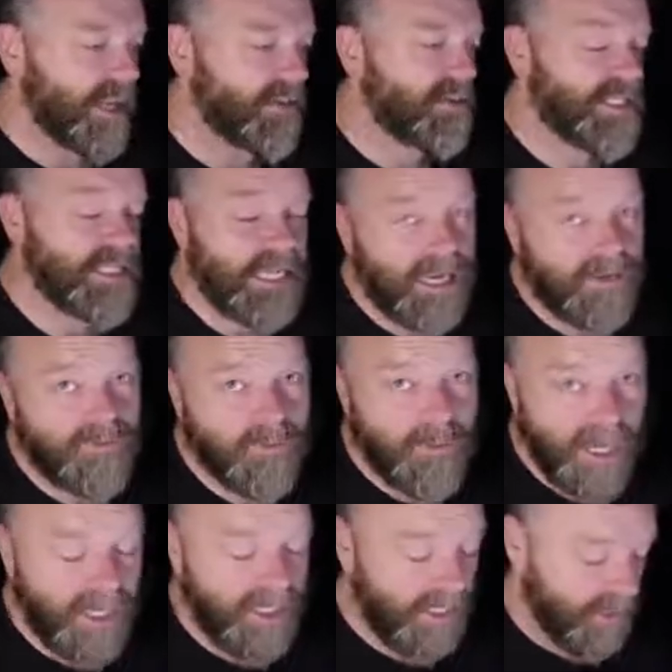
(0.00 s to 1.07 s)
never say for
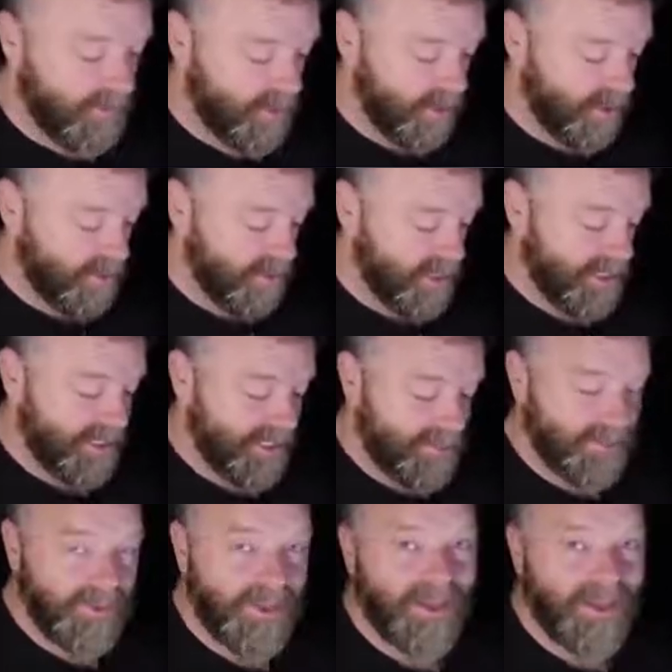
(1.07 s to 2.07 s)
marketing purposes.